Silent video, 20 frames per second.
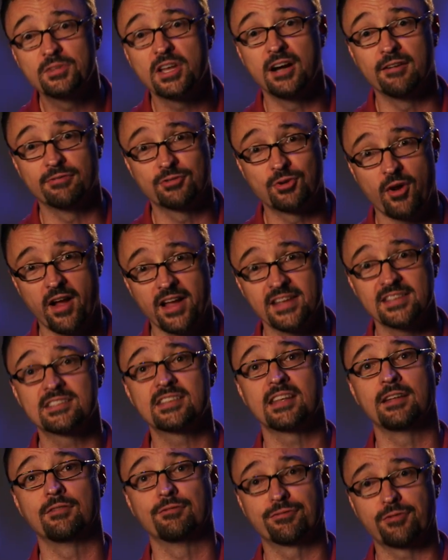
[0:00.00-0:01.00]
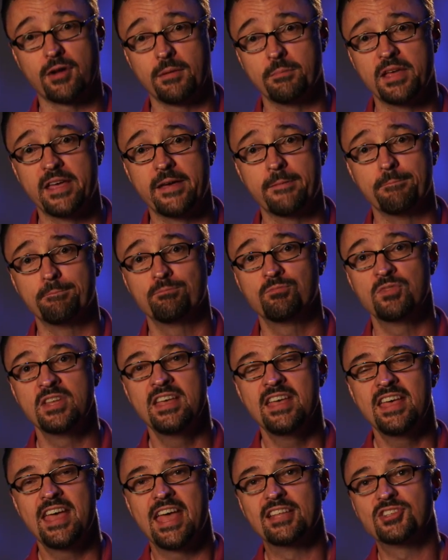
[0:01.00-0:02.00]
of Christ and from Him.
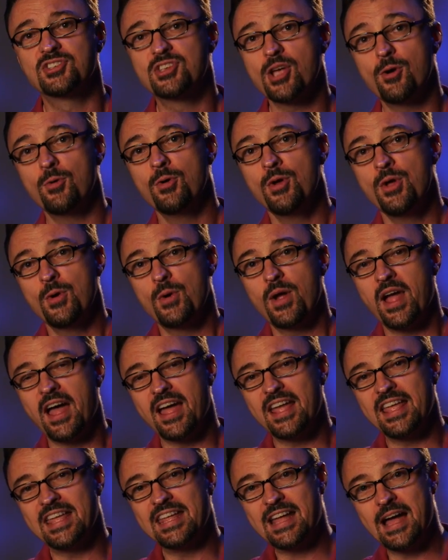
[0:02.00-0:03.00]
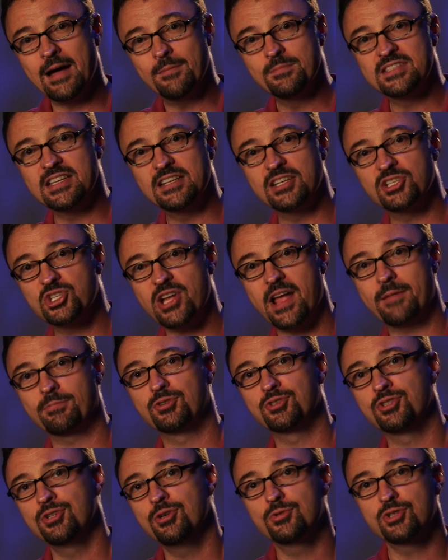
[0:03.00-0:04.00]
And so uh, he comes into
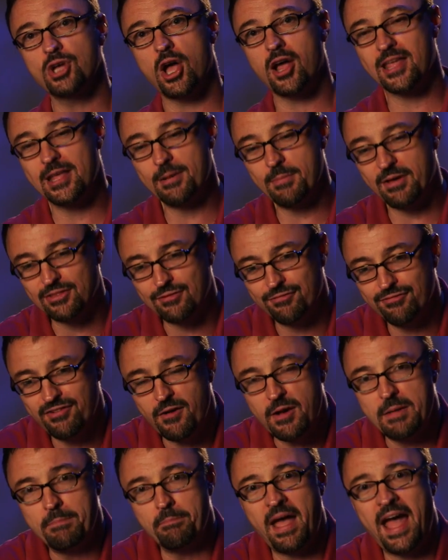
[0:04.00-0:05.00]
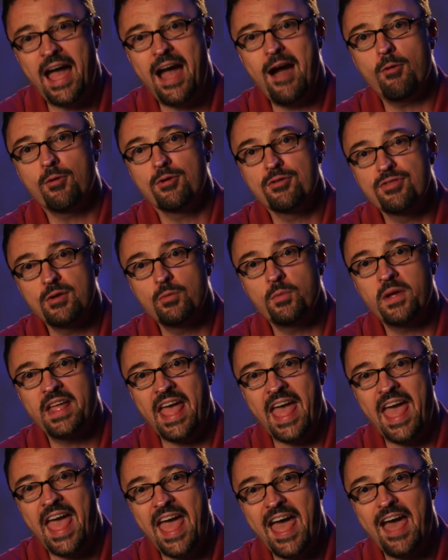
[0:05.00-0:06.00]
chapter 2 talking about the very power that we
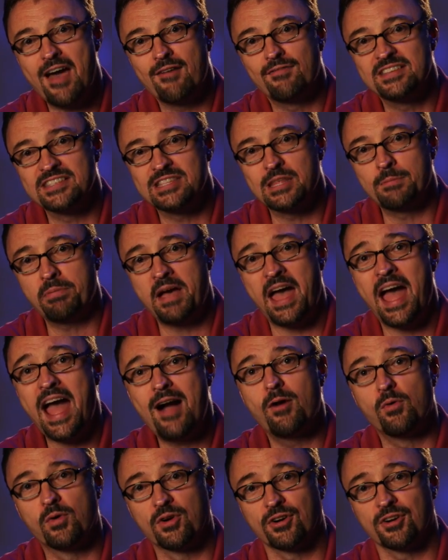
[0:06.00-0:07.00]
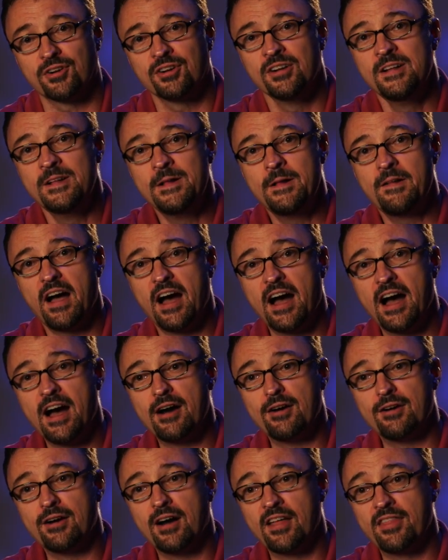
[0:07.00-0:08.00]
have is the power
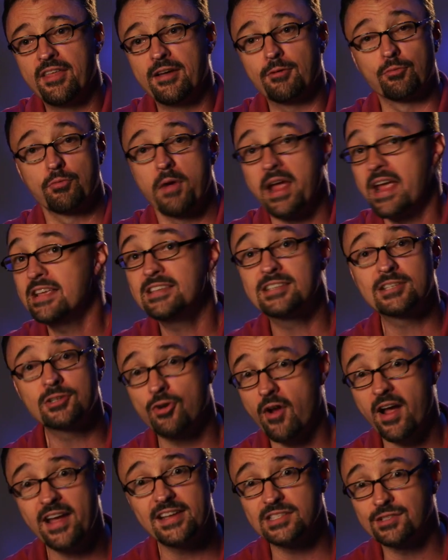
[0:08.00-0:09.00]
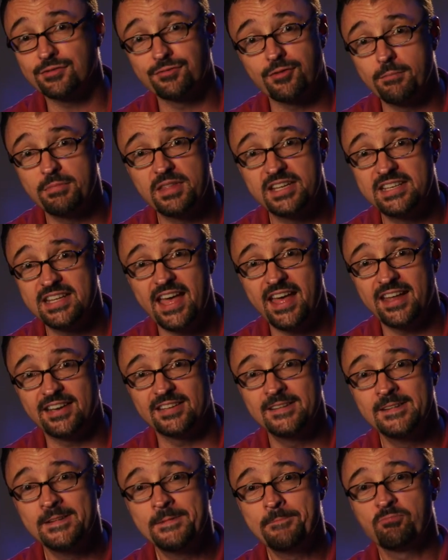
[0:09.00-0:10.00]
uh, that raised Christ from the dead.
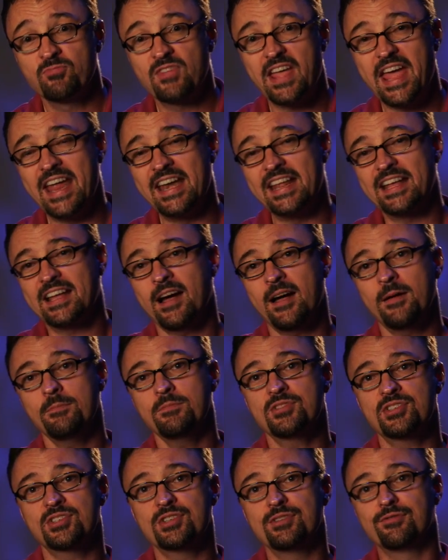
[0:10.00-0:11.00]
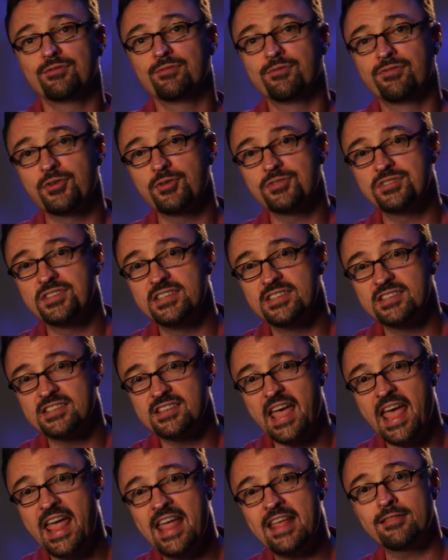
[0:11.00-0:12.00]
And he comes to verses
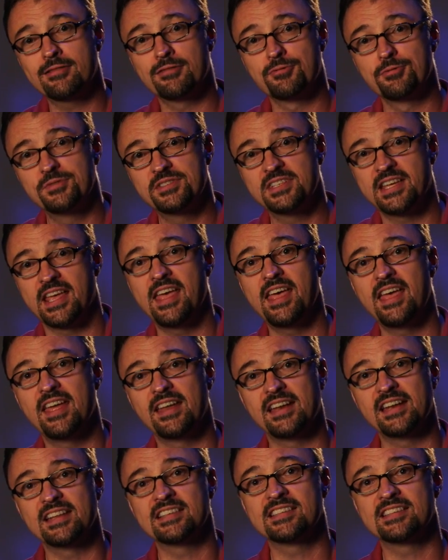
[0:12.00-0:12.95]
8 through 10 and